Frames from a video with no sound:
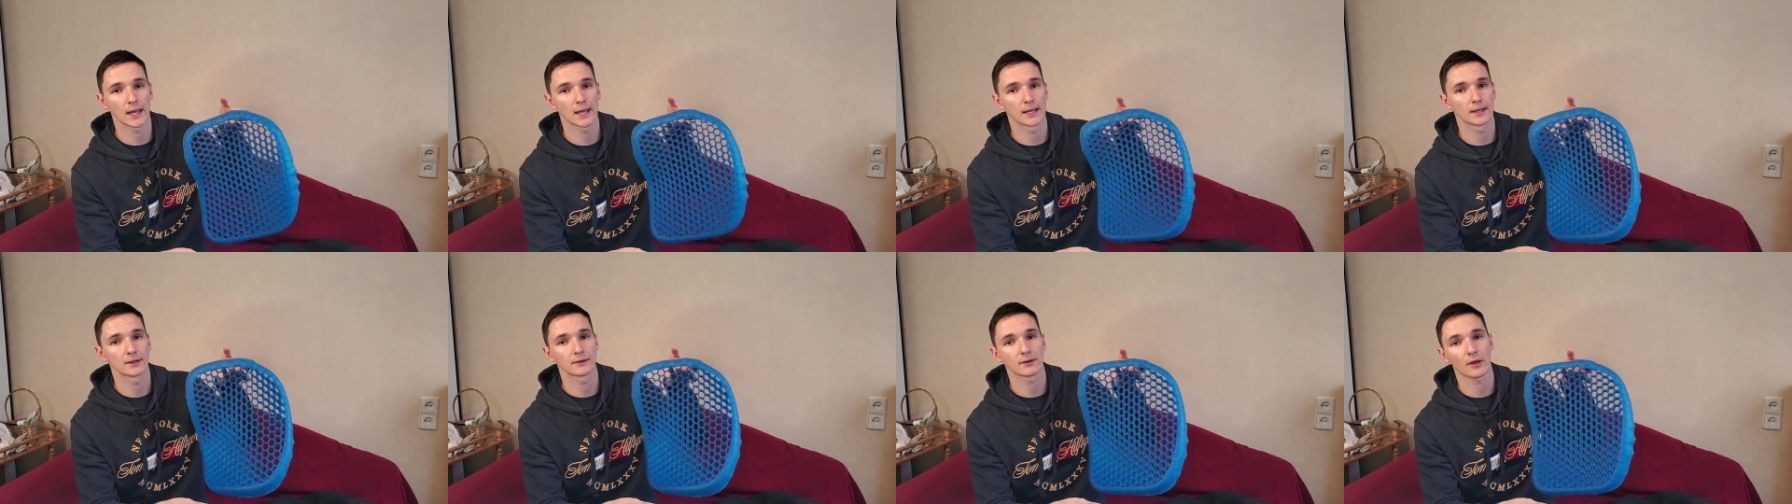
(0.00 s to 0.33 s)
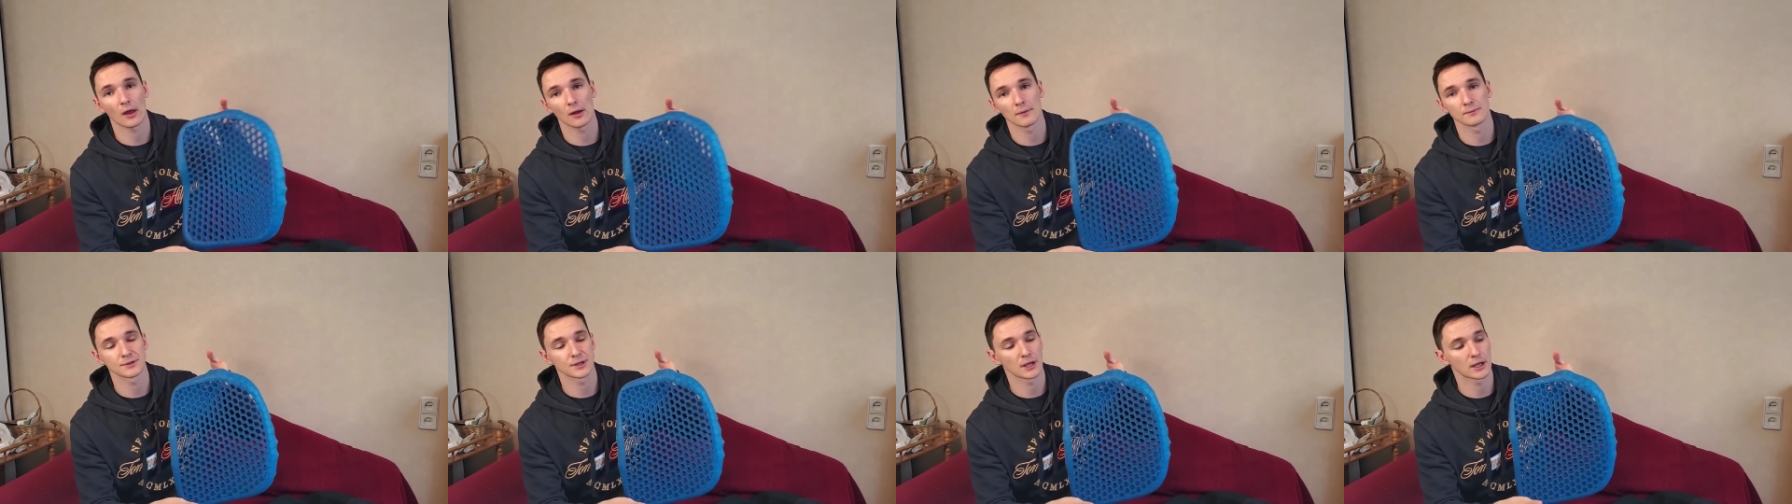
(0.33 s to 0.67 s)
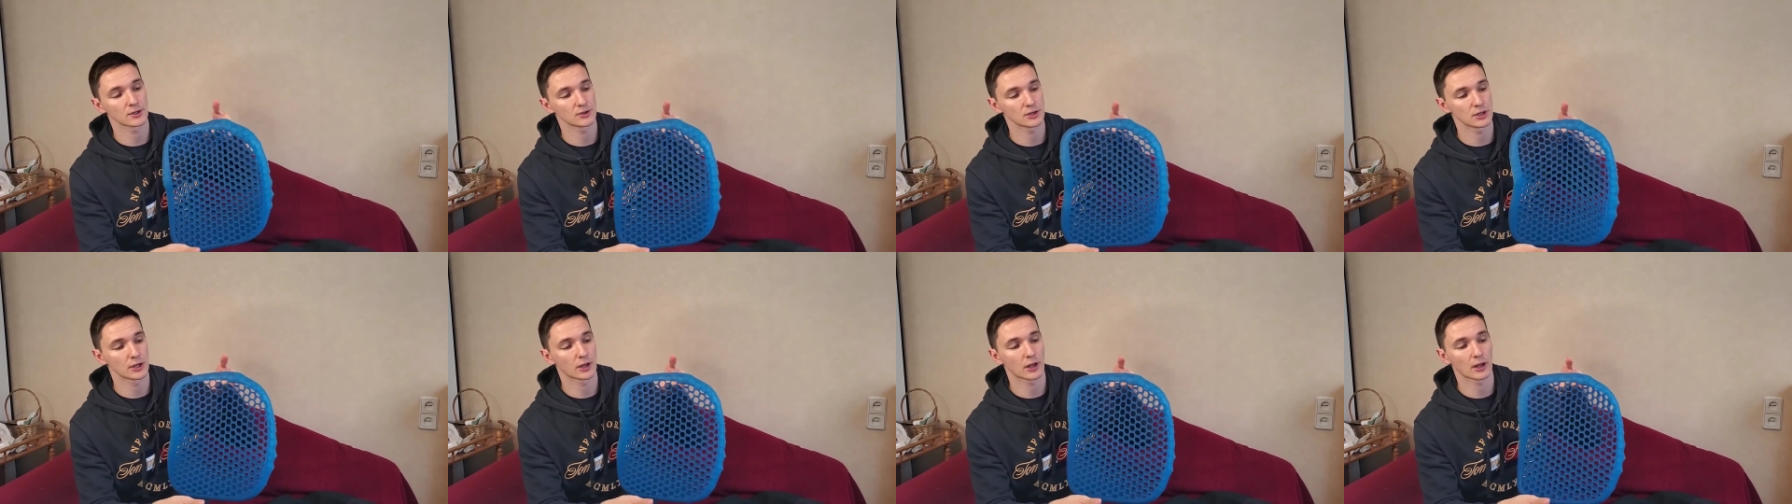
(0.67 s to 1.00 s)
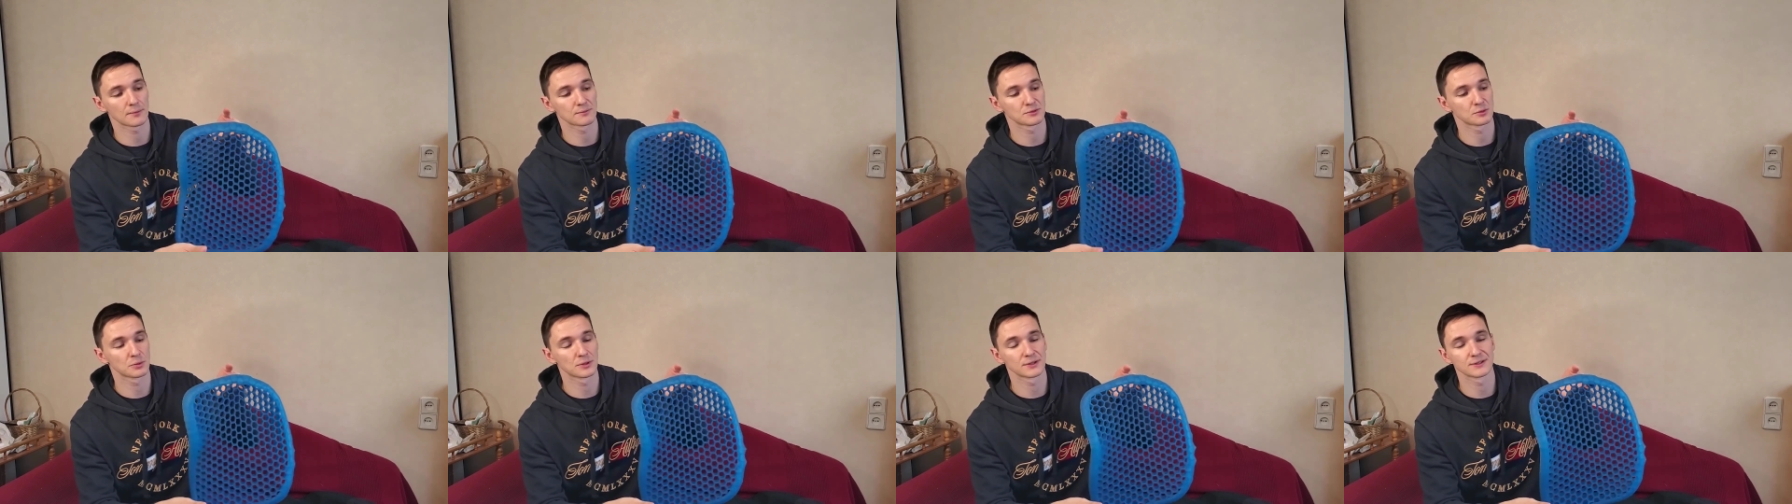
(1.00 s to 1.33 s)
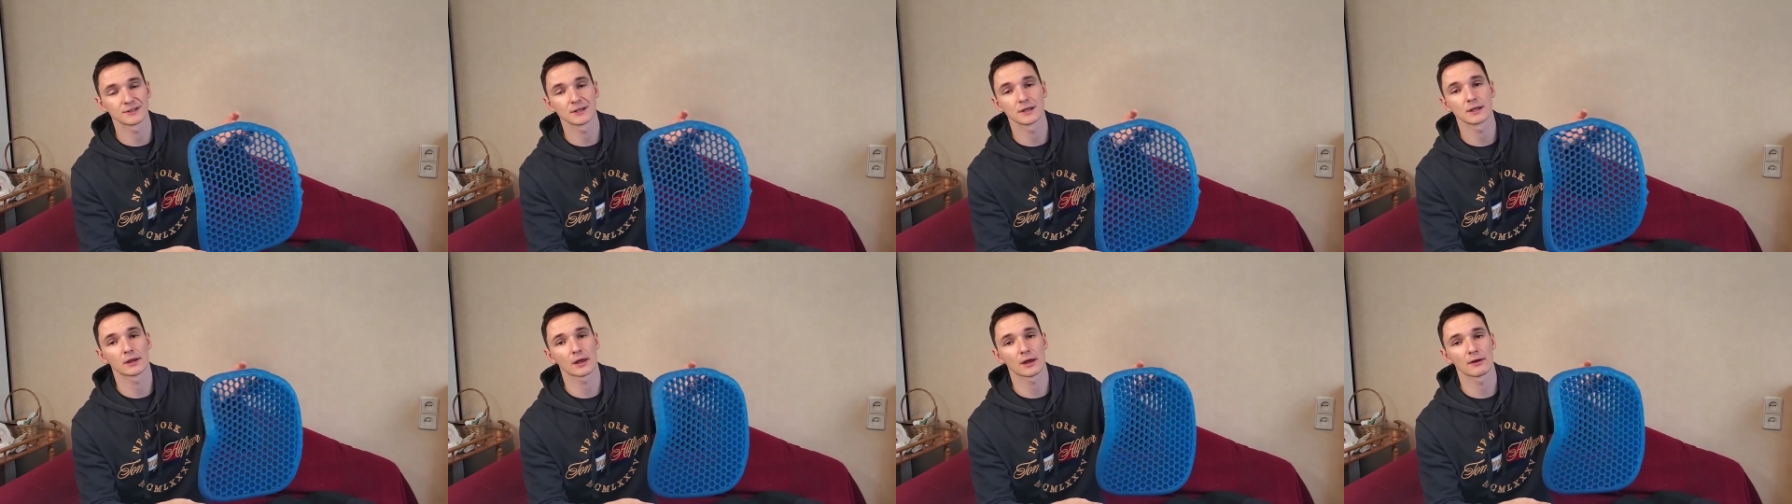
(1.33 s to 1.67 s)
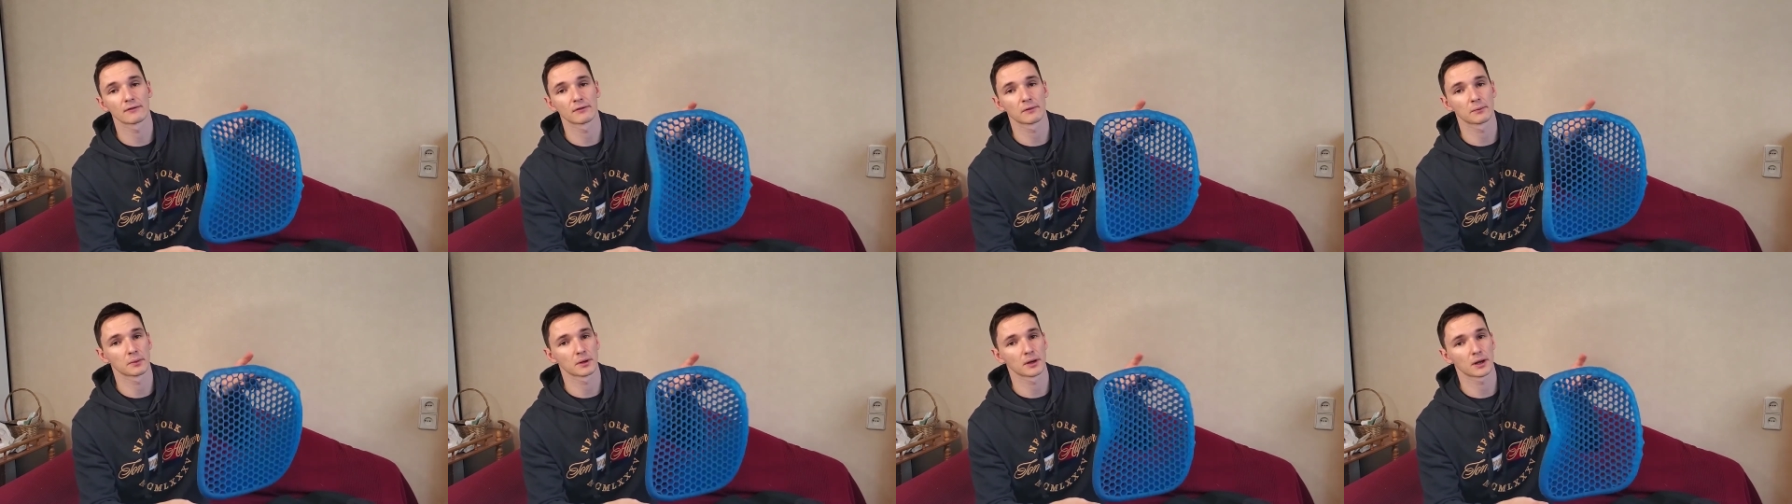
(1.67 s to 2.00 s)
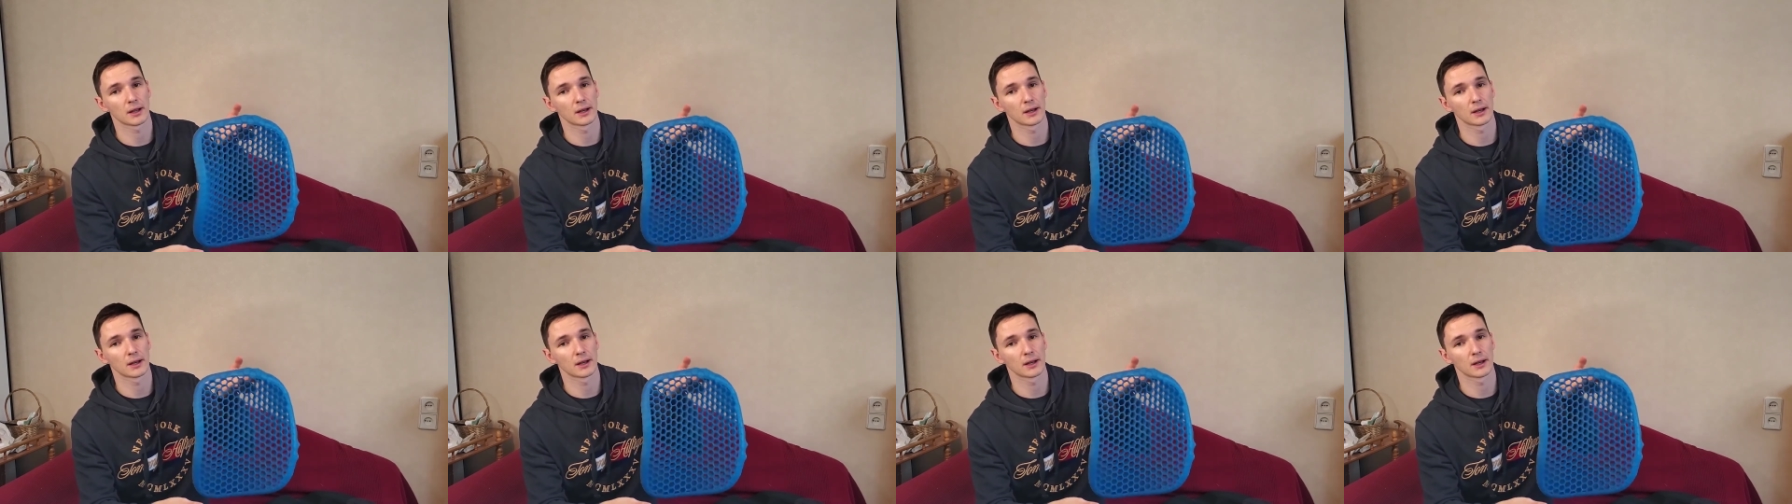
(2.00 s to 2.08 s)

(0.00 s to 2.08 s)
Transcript: and it comes actually comes with a seat cover but